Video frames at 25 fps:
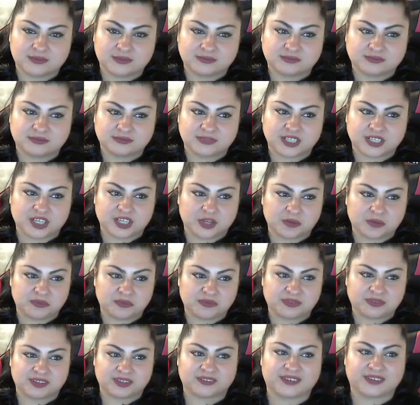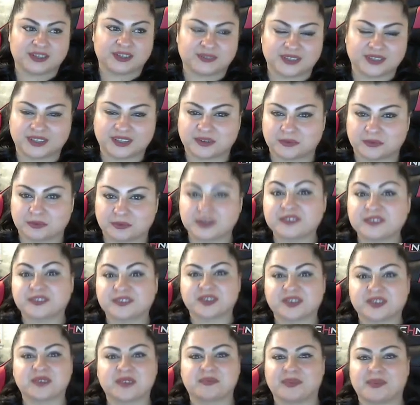you know, if I want to
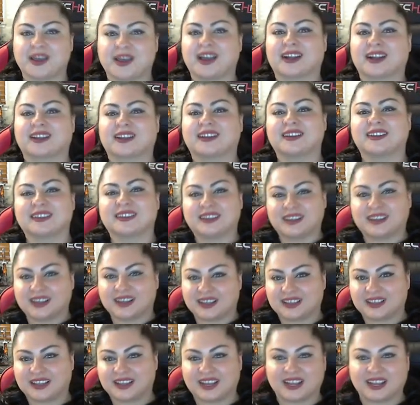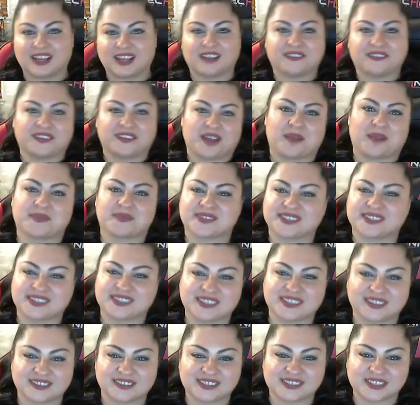revert back, I have the option
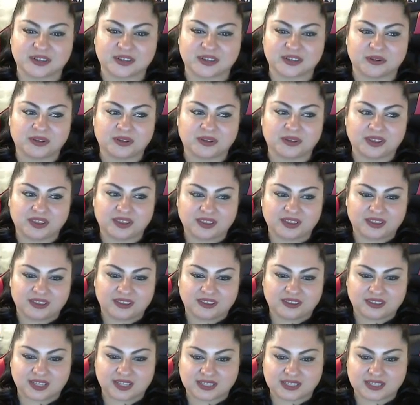too. So that's